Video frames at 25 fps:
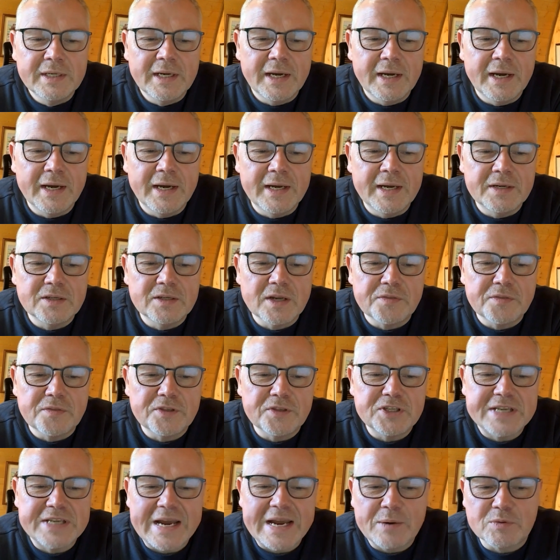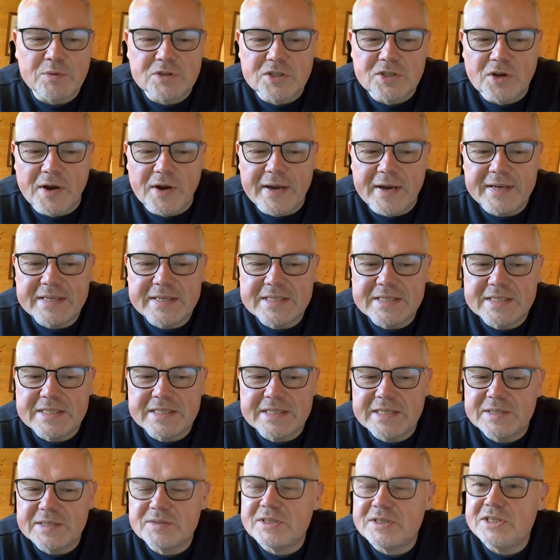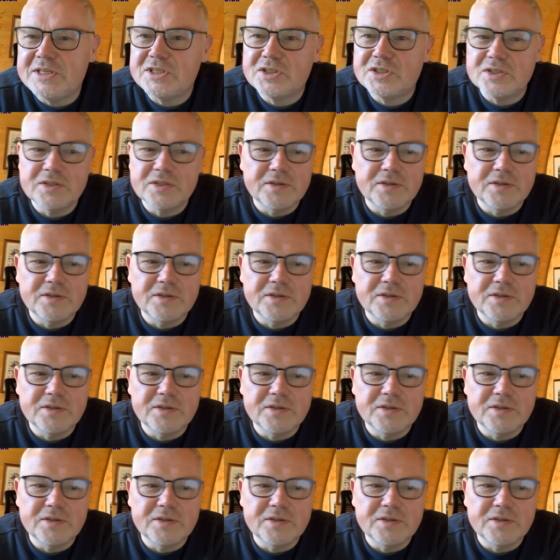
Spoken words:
And the downside is that he's